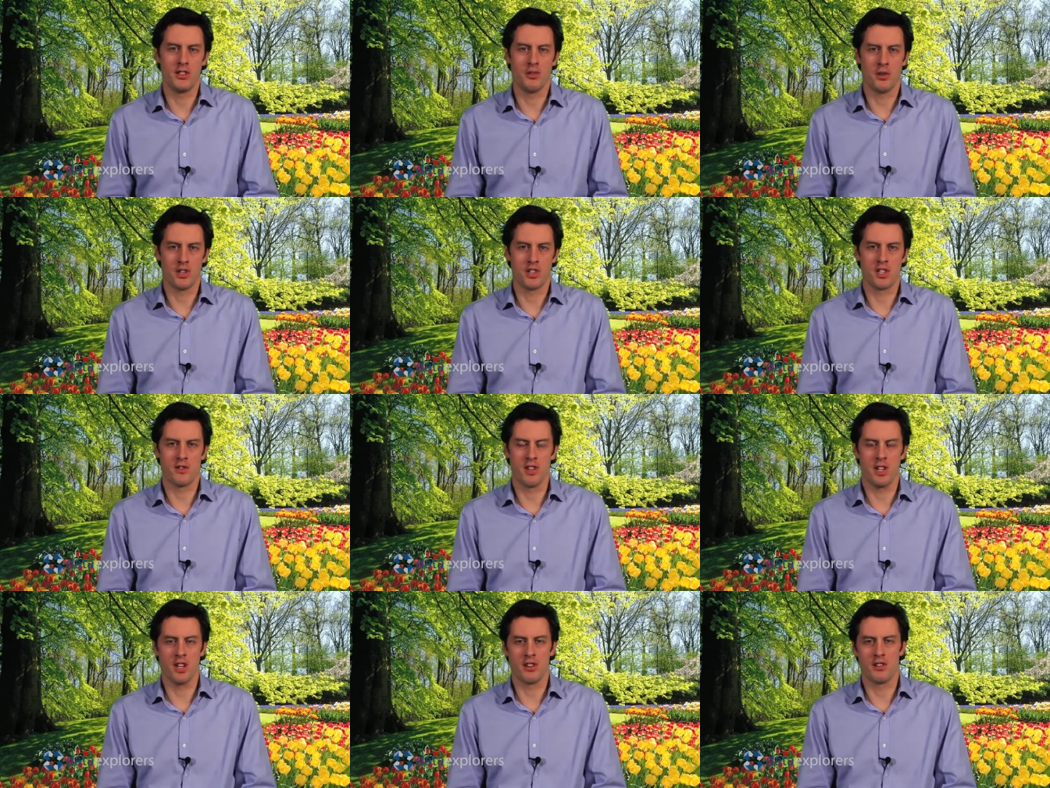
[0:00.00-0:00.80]
You watch these
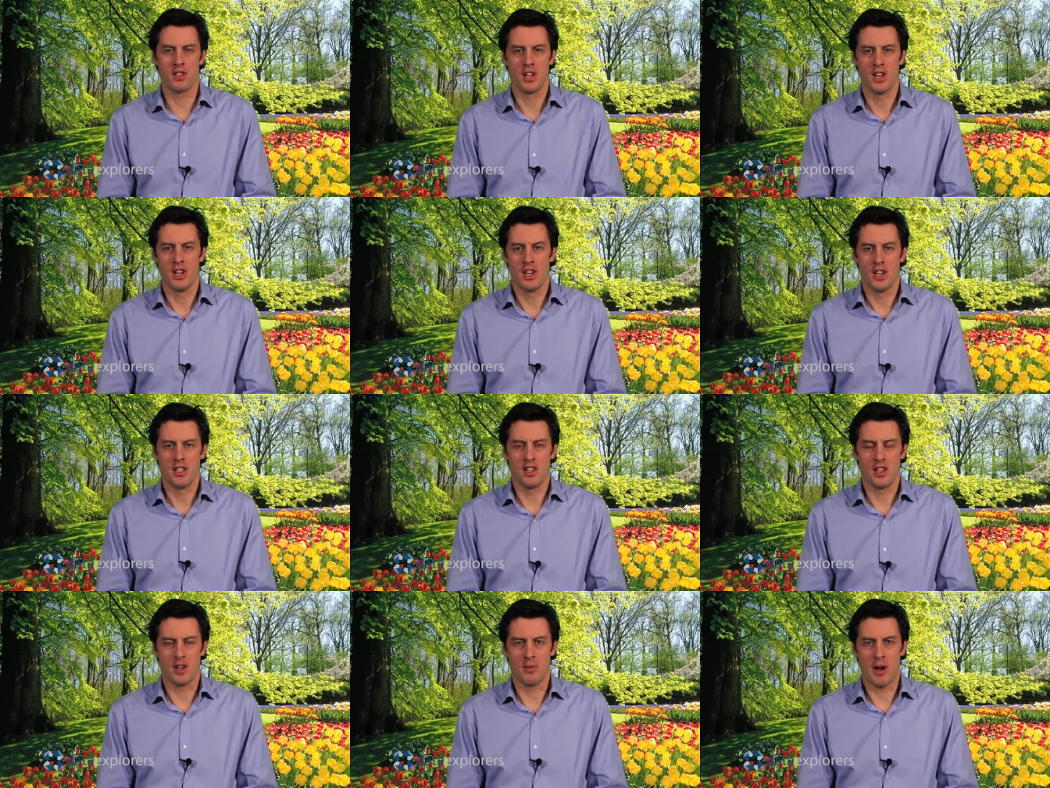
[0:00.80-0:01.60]
videos
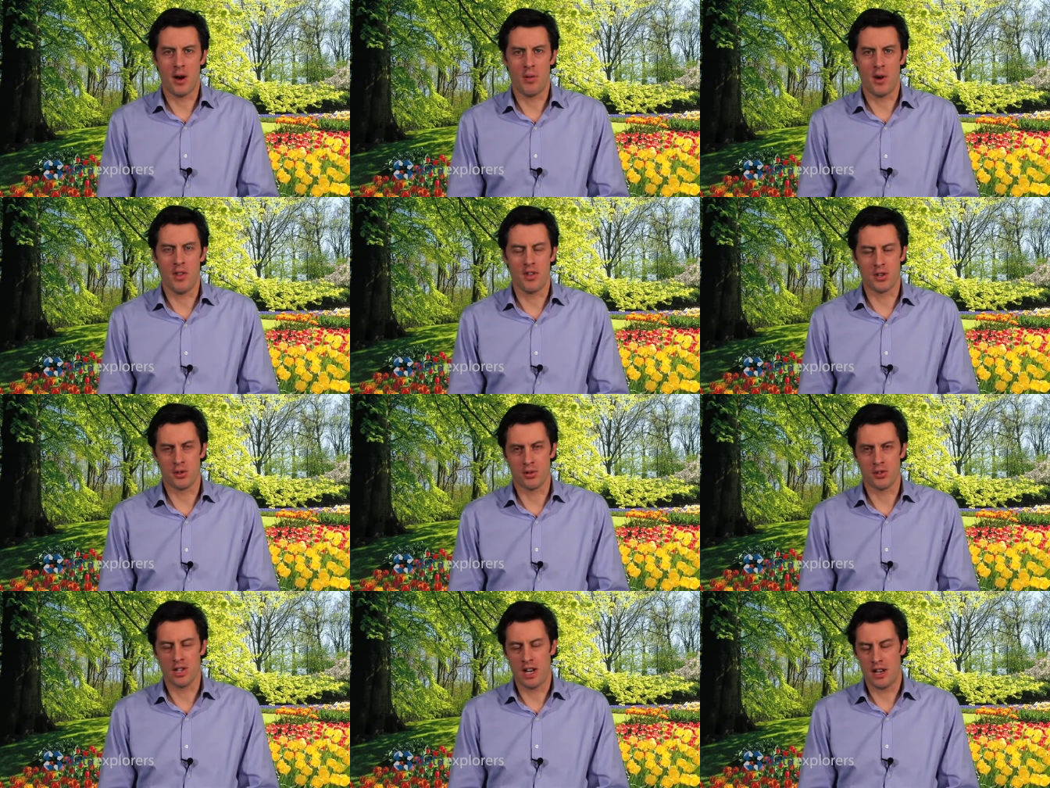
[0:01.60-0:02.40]
to hear about where the
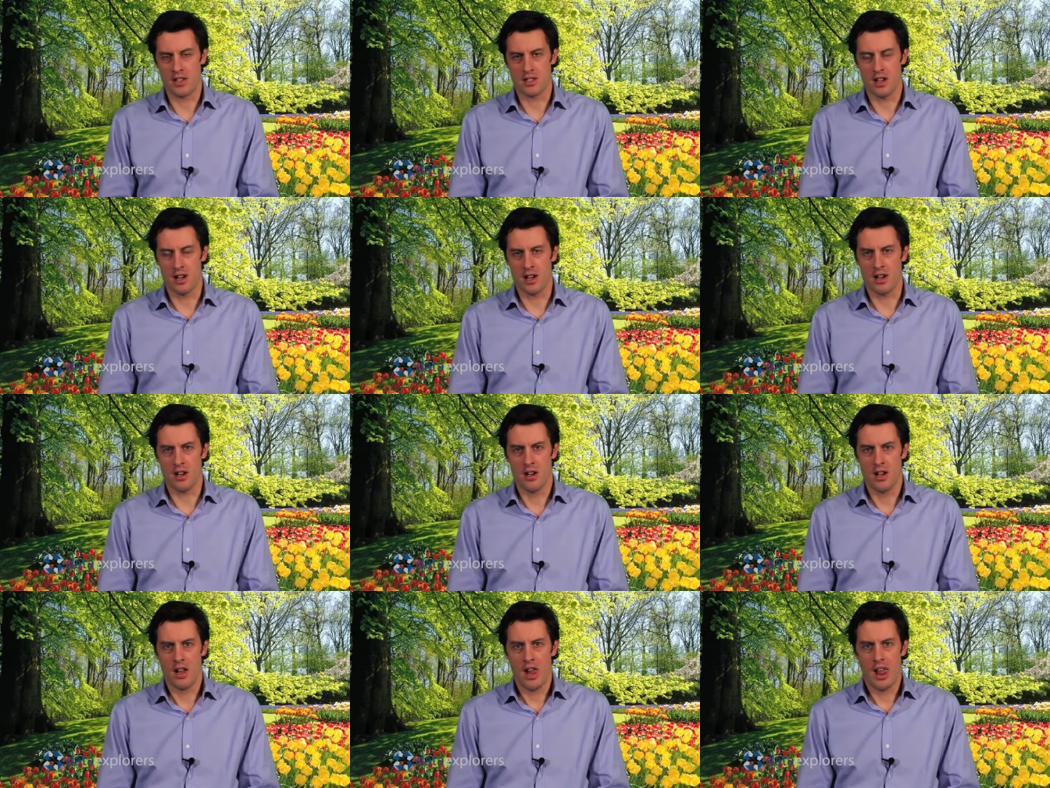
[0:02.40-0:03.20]
short sellers are
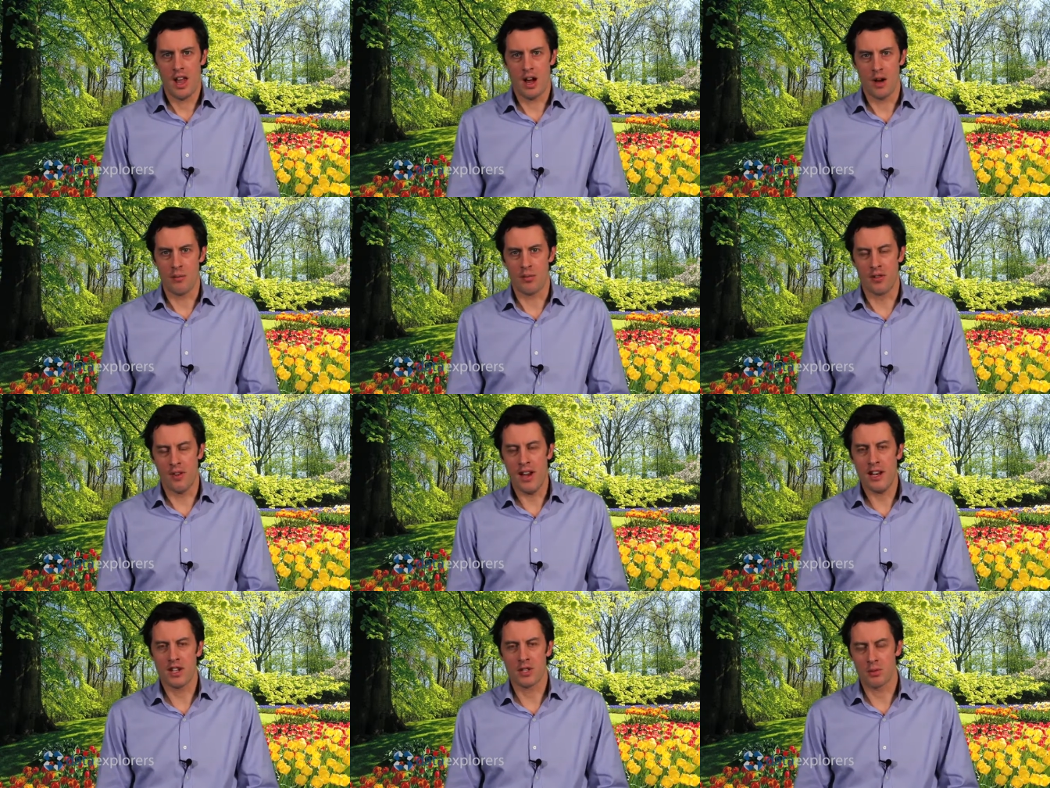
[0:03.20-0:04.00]

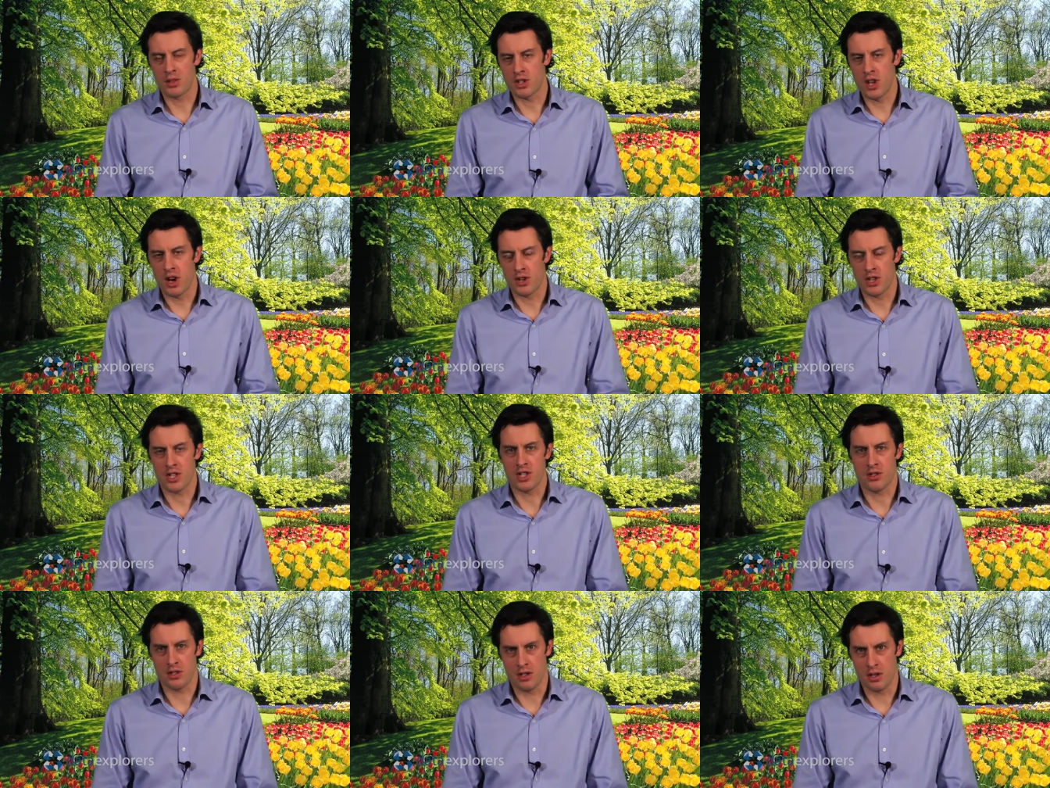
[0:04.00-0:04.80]
prevalent and what's going on in the
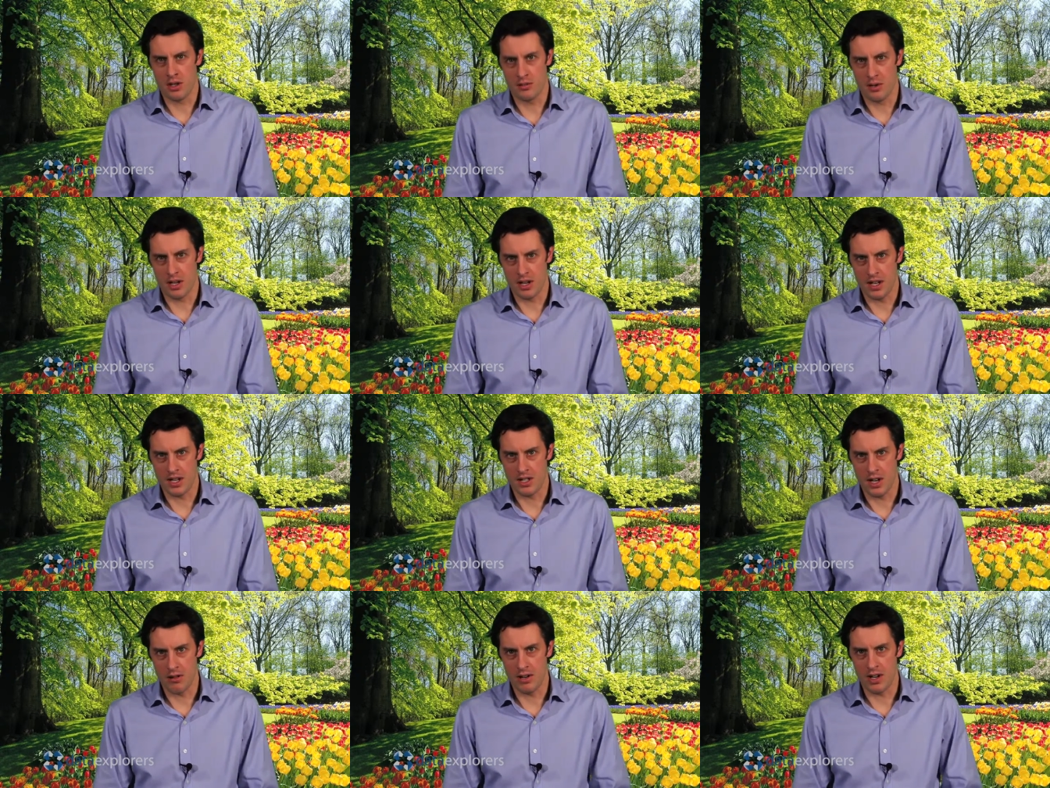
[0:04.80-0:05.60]
stock loan market
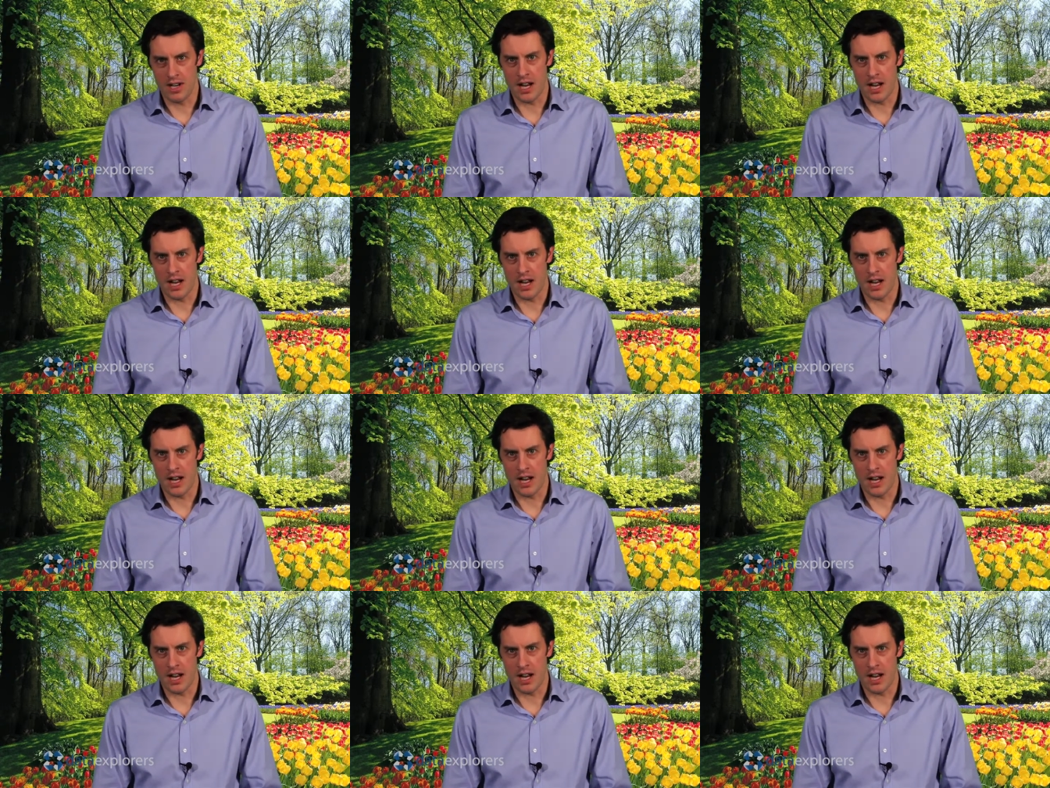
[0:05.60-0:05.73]
generally.